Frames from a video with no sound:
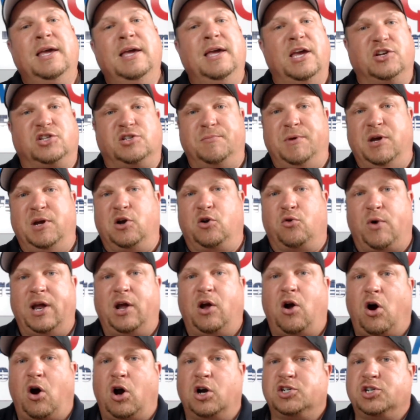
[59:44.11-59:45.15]
It should be a great
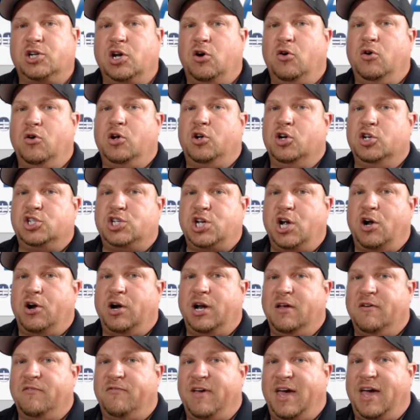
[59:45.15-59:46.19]
car show. Good
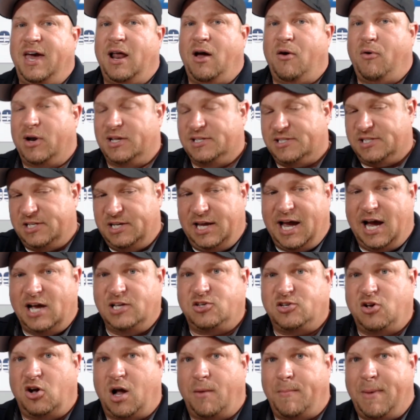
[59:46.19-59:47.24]
charity event. I want to see you
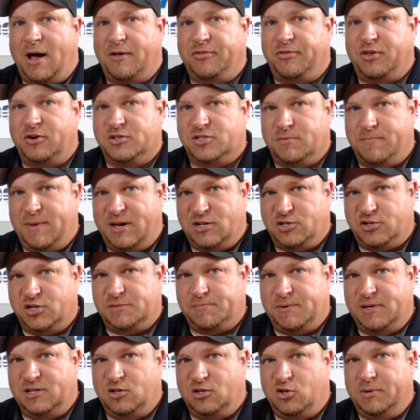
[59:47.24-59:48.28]
guys all come out there, so make sure you
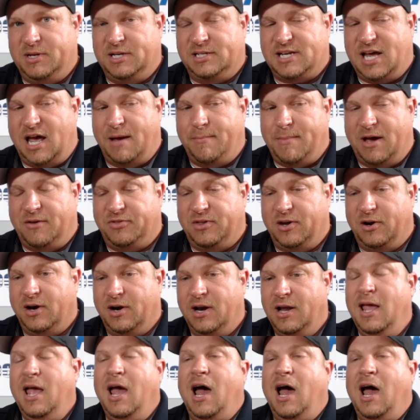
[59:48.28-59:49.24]
spend a little bit of time out there.